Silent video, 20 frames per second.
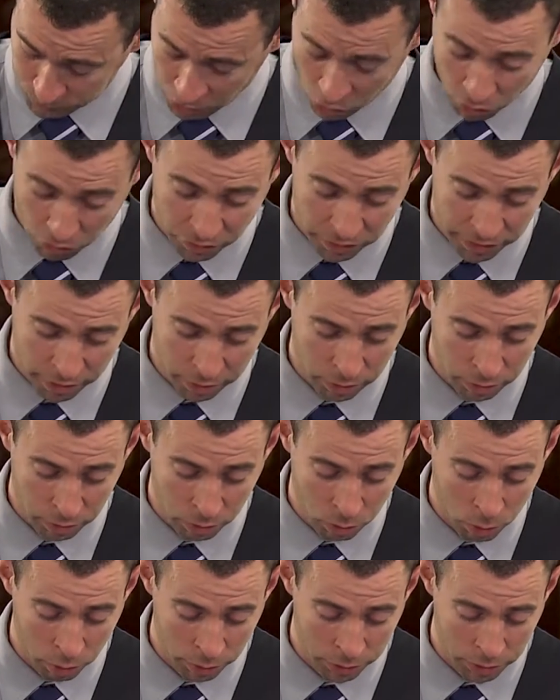O fear the
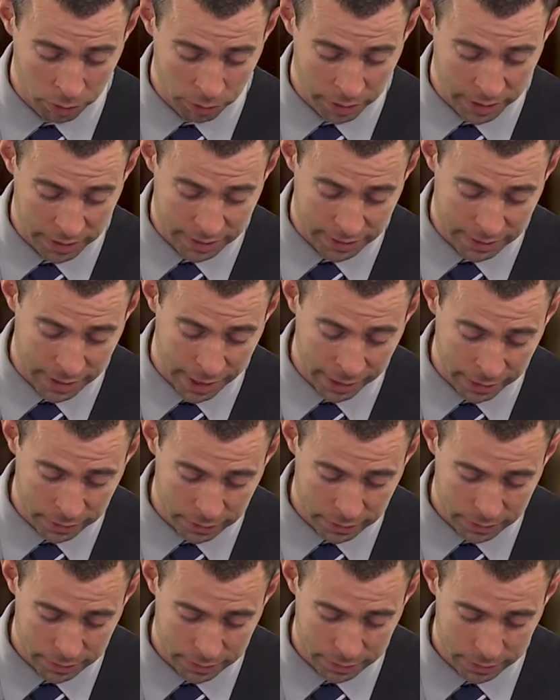Lord, you his
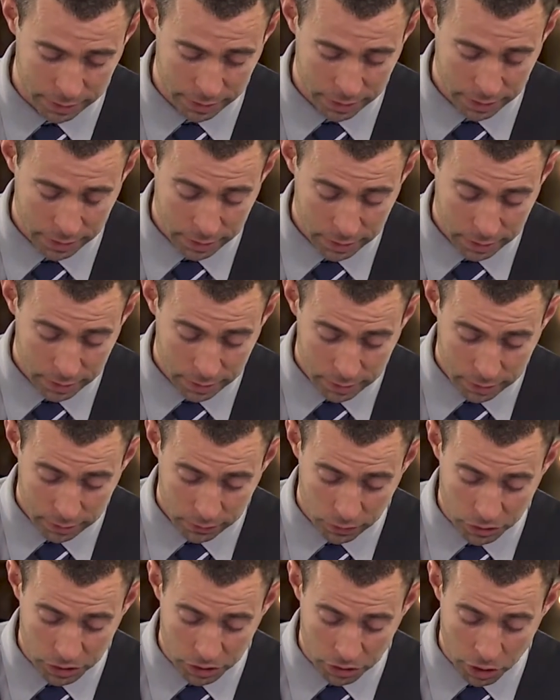saints,
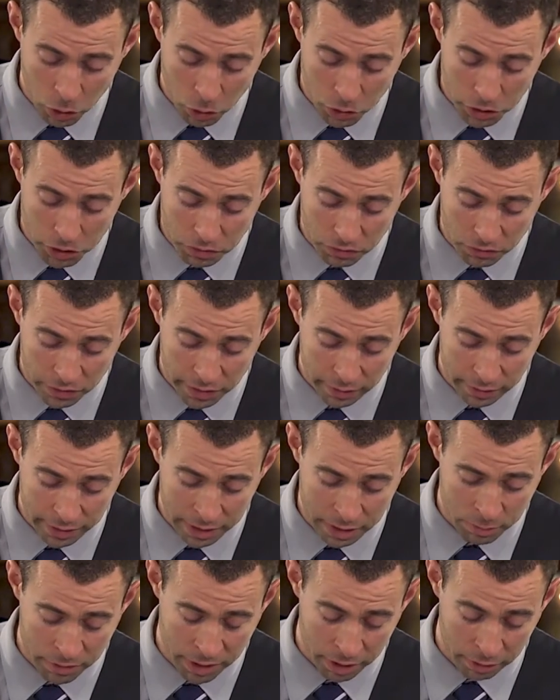for to those who fear
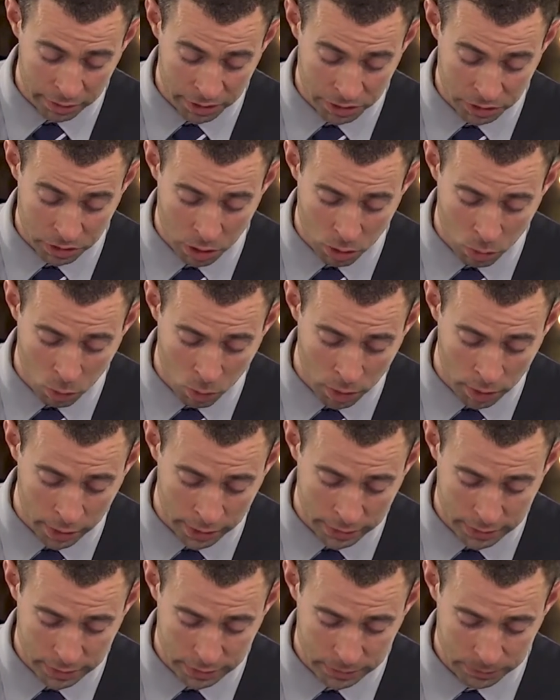him there is no
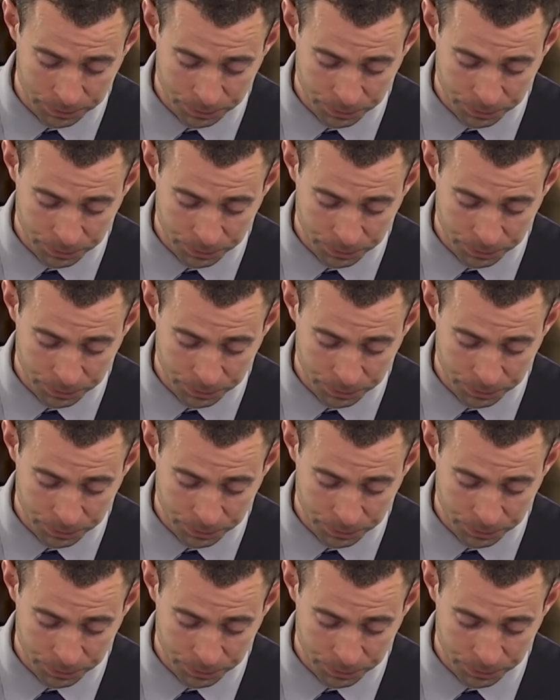want.